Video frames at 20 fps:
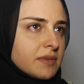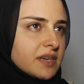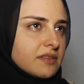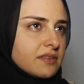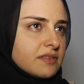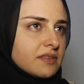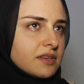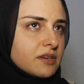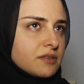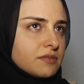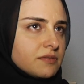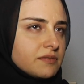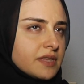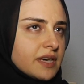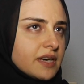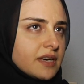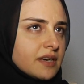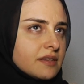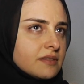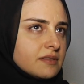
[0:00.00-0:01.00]
myself
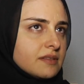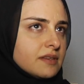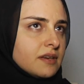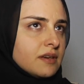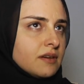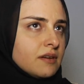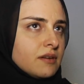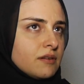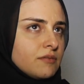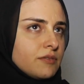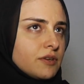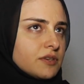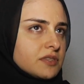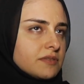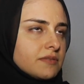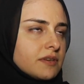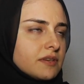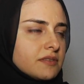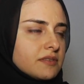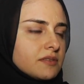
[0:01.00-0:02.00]
that,
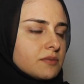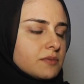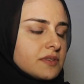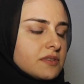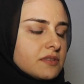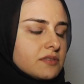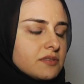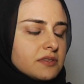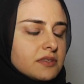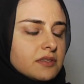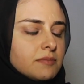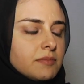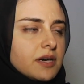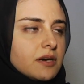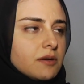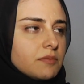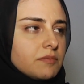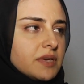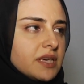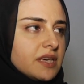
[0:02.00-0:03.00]
first of all, this wasn't just
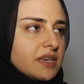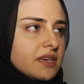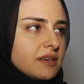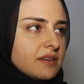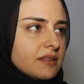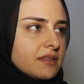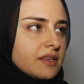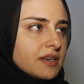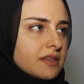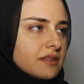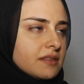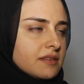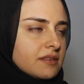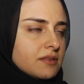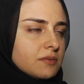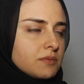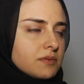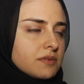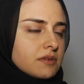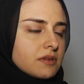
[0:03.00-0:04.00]
about me, that
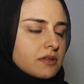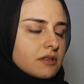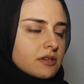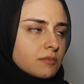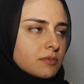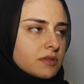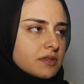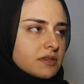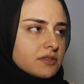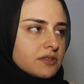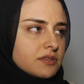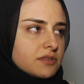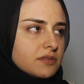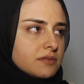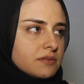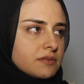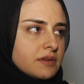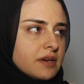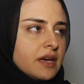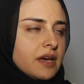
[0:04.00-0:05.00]
this was a global
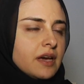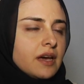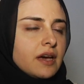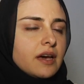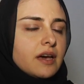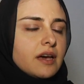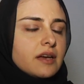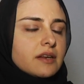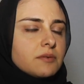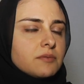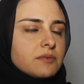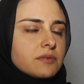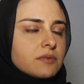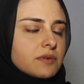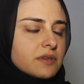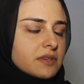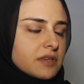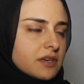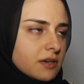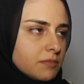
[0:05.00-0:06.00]
issue and it was
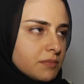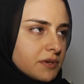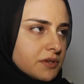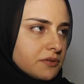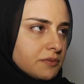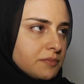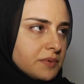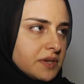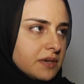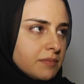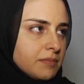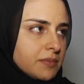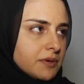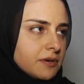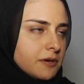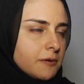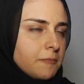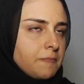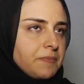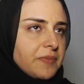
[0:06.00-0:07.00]
going to help other
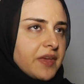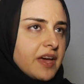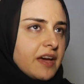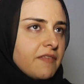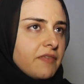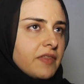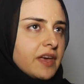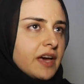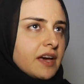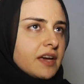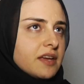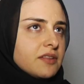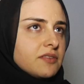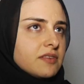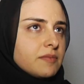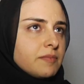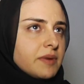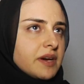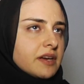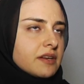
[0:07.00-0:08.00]
people. And that in
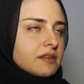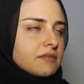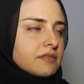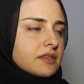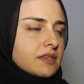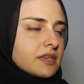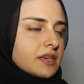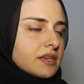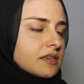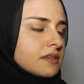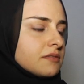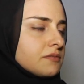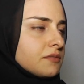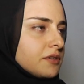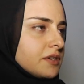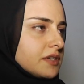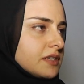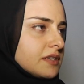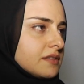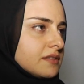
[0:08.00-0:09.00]
spite of the negative
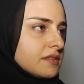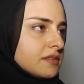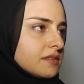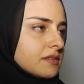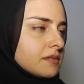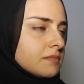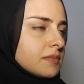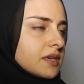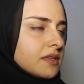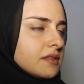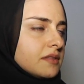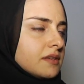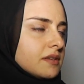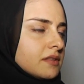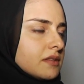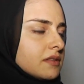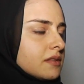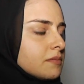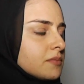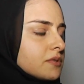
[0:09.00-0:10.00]
criticism, I
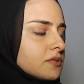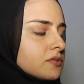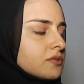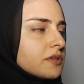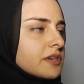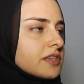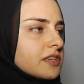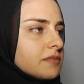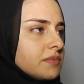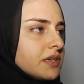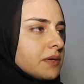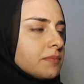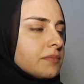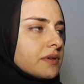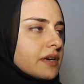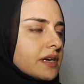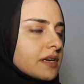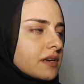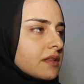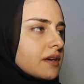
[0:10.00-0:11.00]
think the majority of
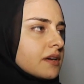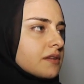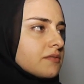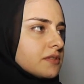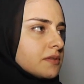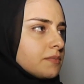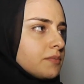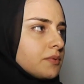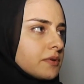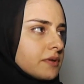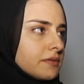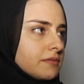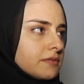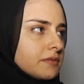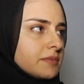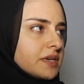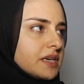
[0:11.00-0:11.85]
people had a lot of support for